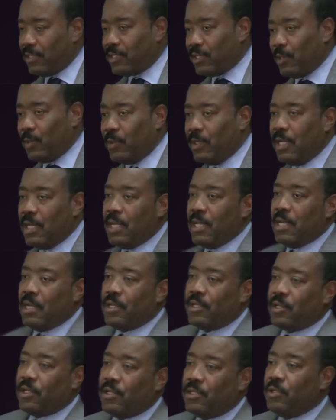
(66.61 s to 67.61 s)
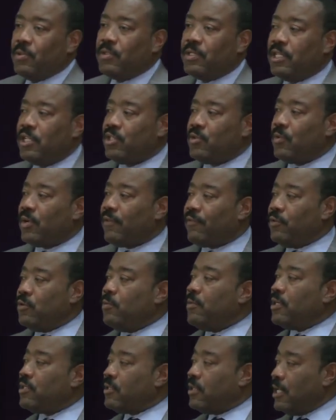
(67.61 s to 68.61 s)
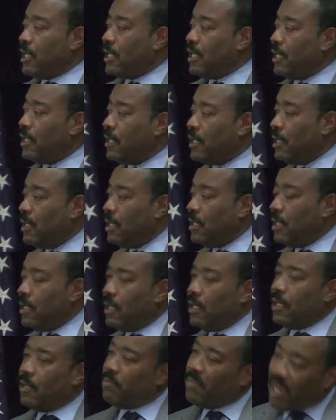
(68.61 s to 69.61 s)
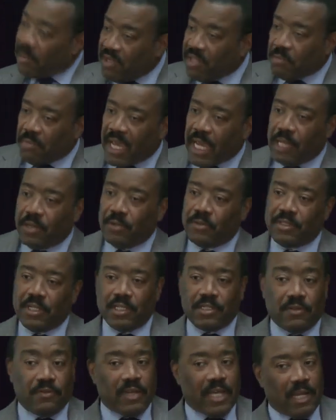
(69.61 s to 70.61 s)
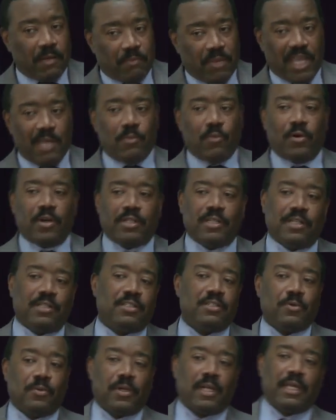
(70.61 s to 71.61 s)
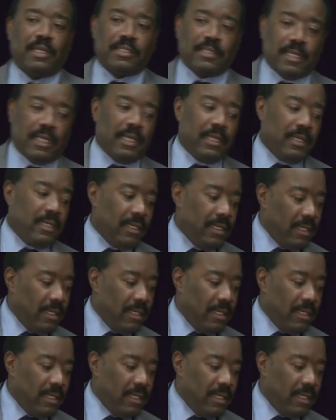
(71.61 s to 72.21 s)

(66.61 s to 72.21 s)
So the good news is you won't have to do much thinking. Uh, maybe the bad news is you've got to pay more attention to what I say.